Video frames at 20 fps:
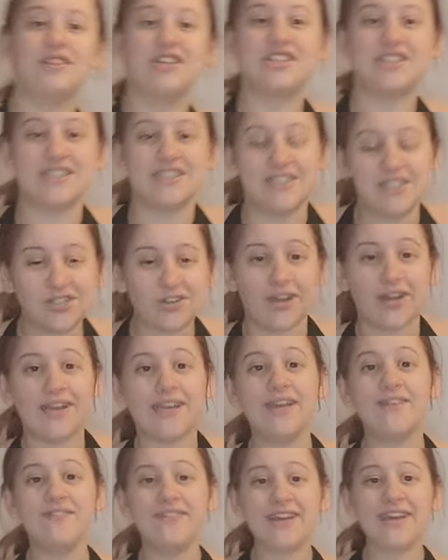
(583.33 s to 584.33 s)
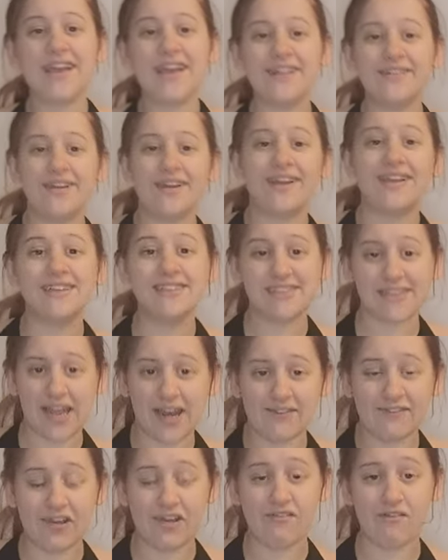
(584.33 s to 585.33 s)
originally. Sorry, I keep forgetting I can
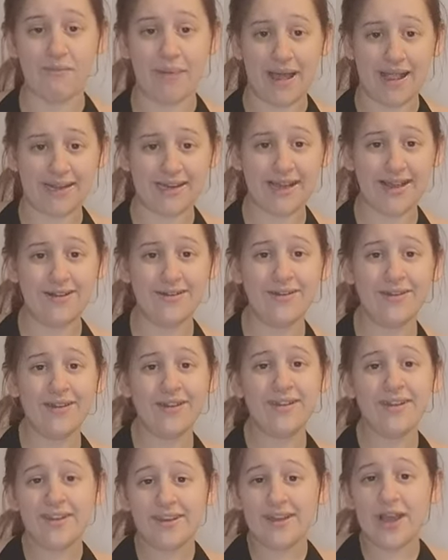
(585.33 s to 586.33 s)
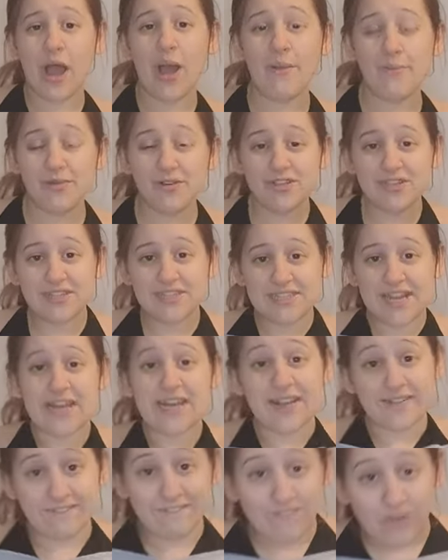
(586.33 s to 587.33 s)
stand further back now. I'm used to
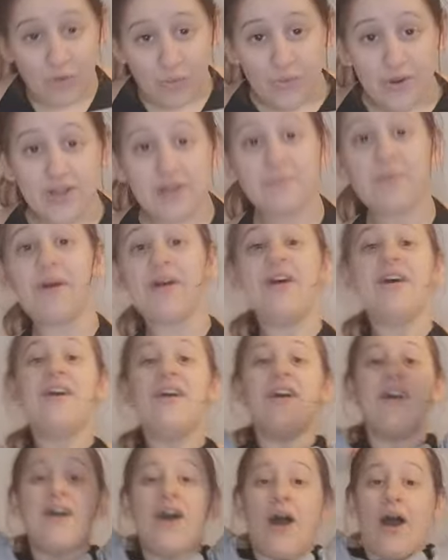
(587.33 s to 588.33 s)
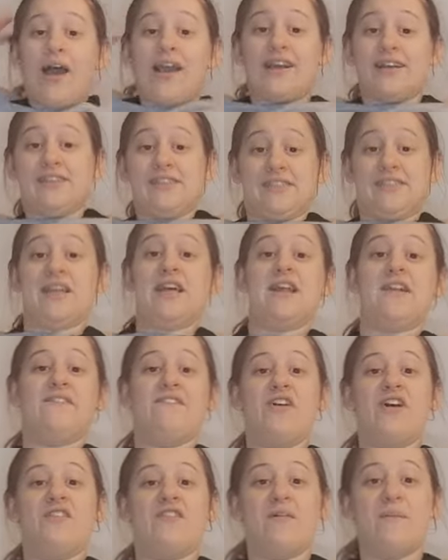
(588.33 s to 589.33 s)
standing forward, but I can stand
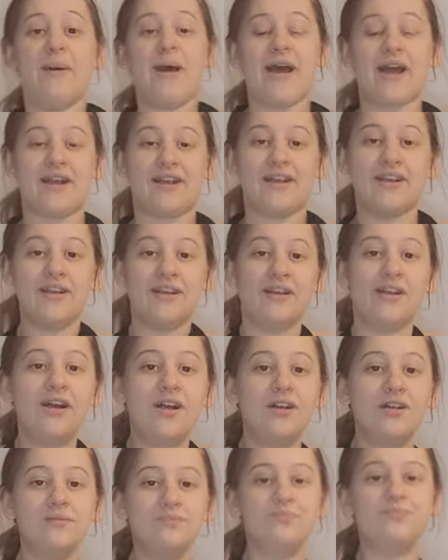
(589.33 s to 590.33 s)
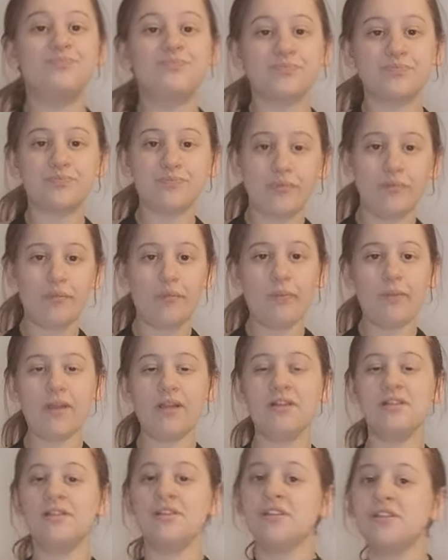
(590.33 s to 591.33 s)
further back.
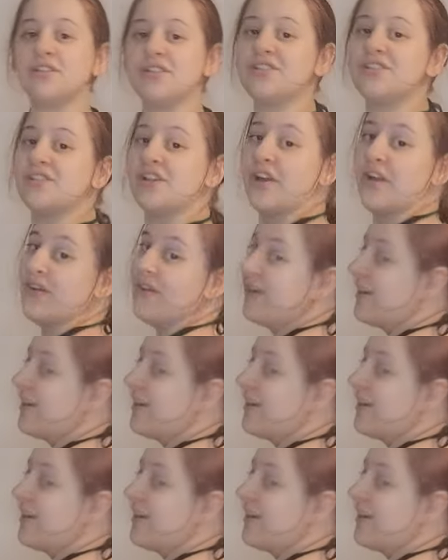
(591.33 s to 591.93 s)
So